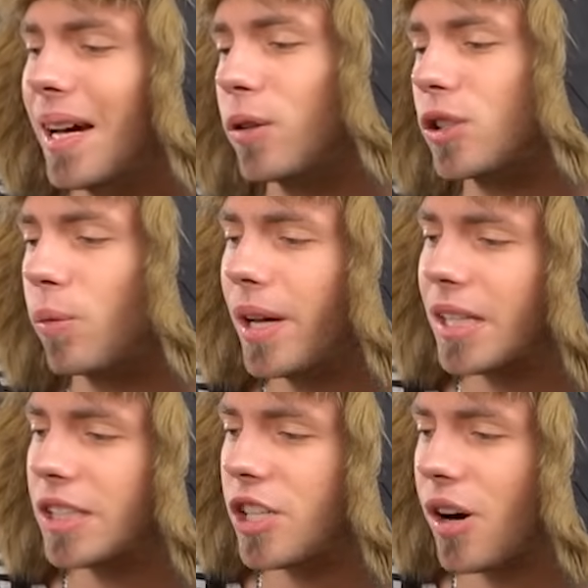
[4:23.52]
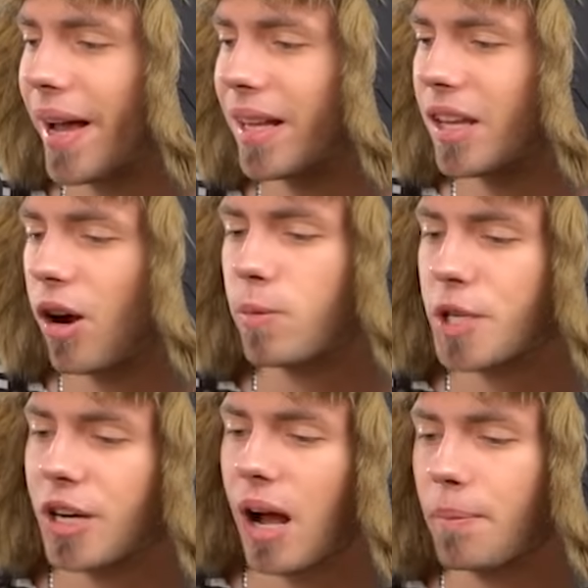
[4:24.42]
So we are trying the
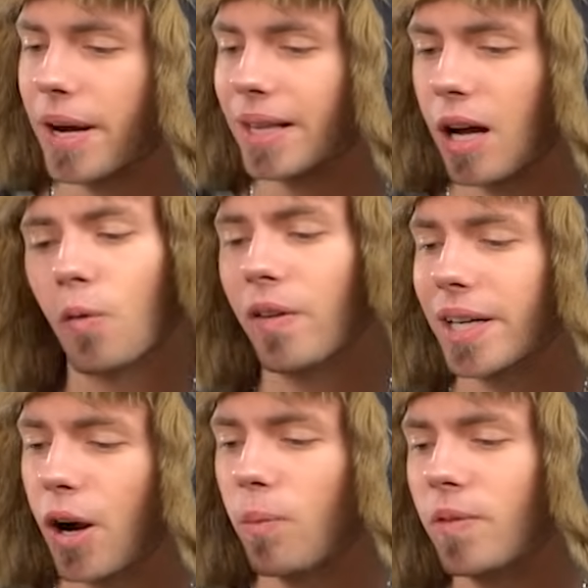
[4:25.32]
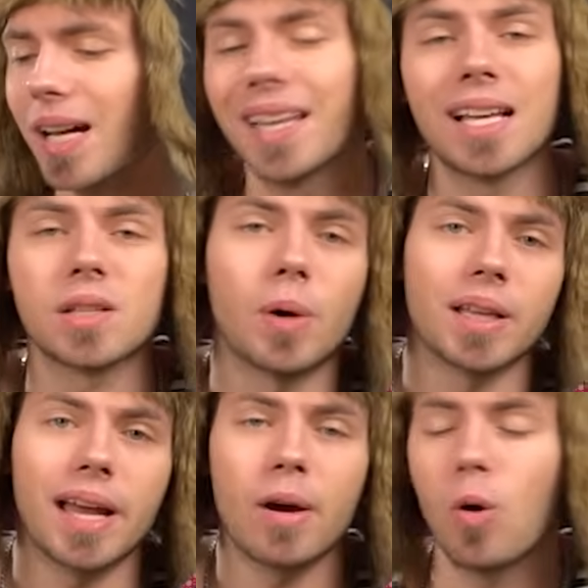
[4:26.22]
option up right now. Very obvious, another
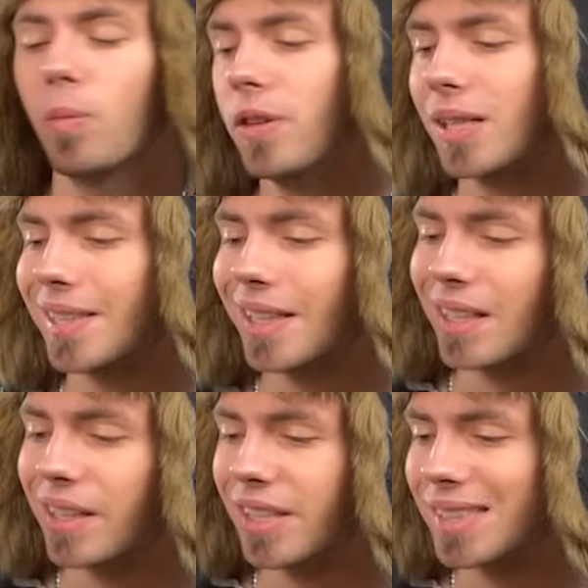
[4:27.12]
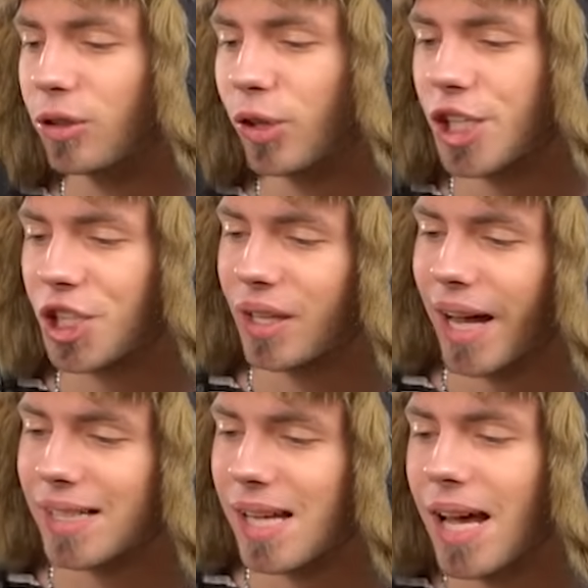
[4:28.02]
one, obvious and clear situation,
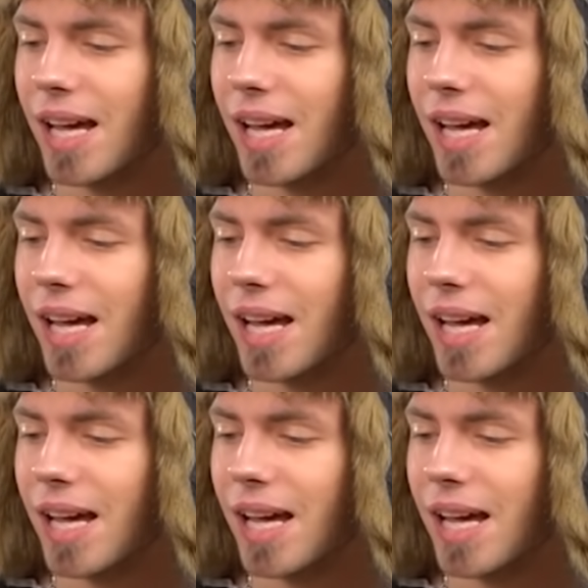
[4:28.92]
guys.